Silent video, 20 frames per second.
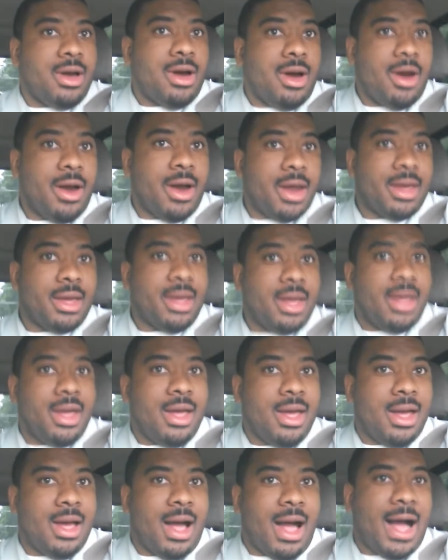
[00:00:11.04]
Alright.
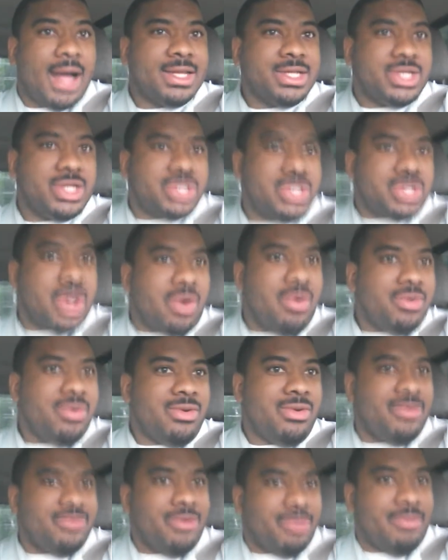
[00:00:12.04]
I
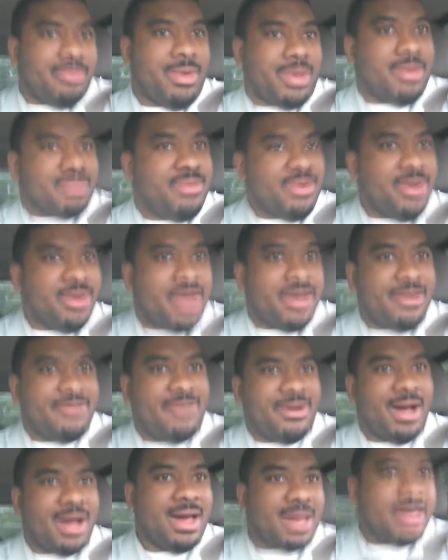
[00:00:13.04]
don't remember if
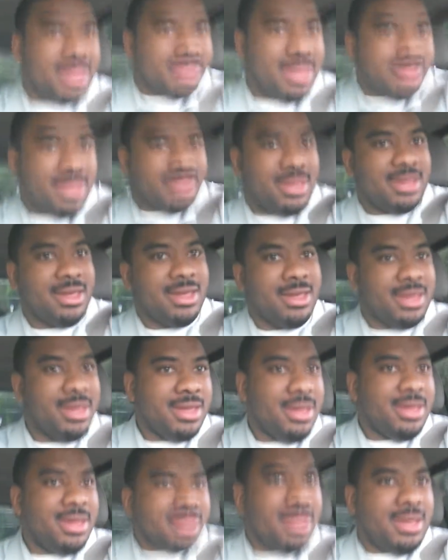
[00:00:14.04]
I
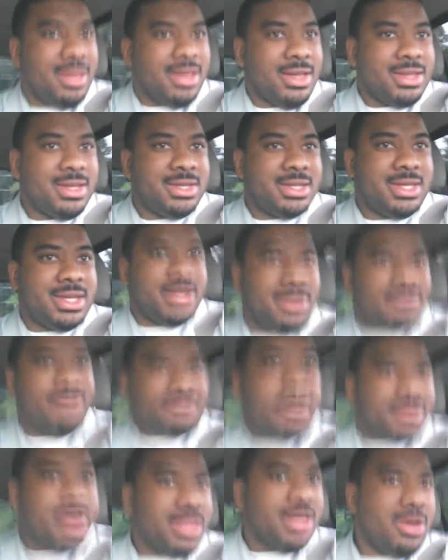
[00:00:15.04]
did a
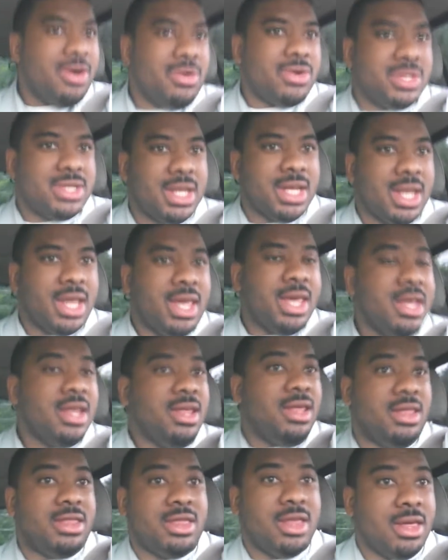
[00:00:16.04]
video or did
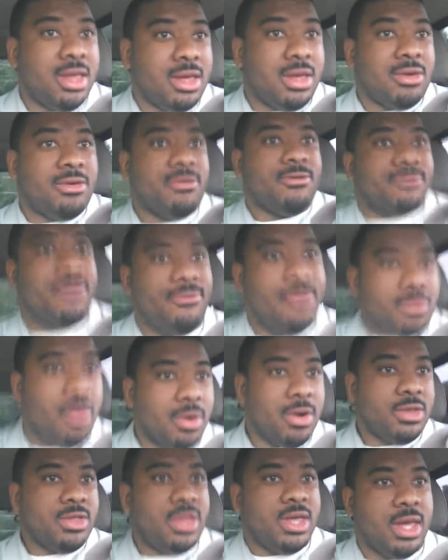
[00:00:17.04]
anything
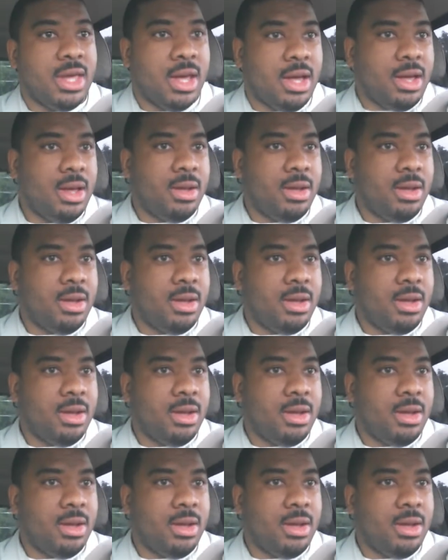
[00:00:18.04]
for the,